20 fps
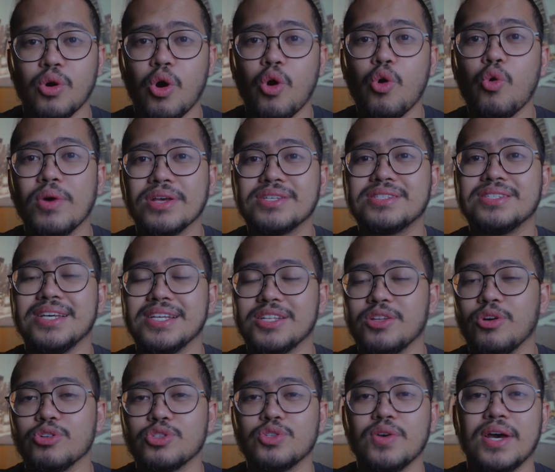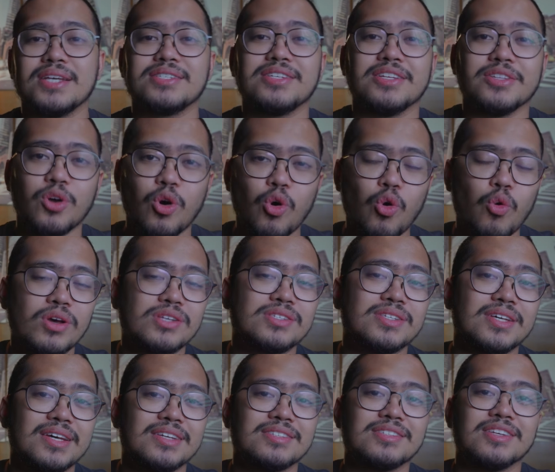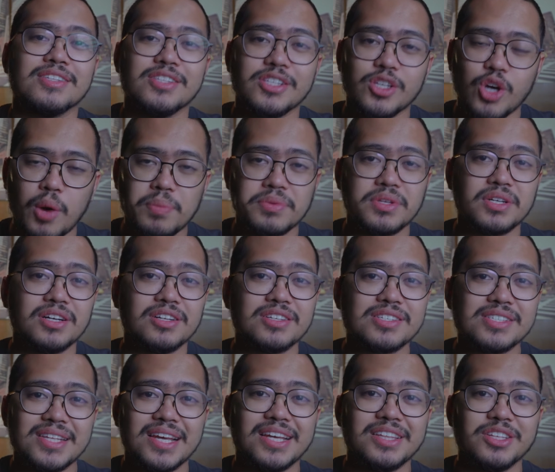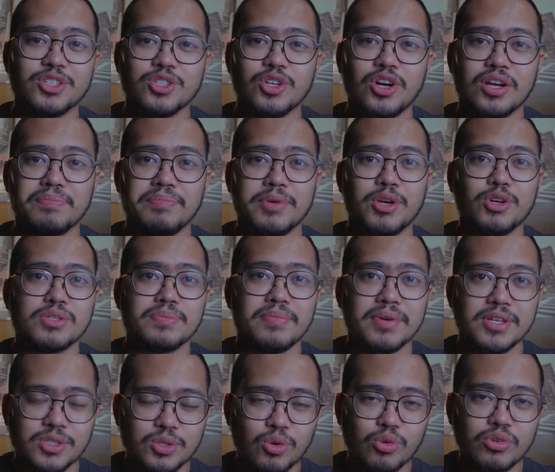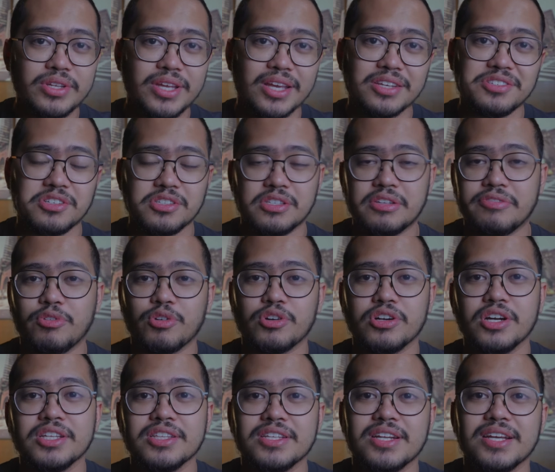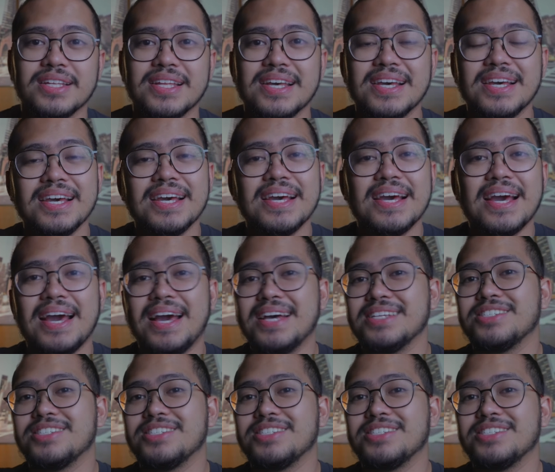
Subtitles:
talking headshots, but with what I'm getting from this so far, I might brush off that idea for the time being.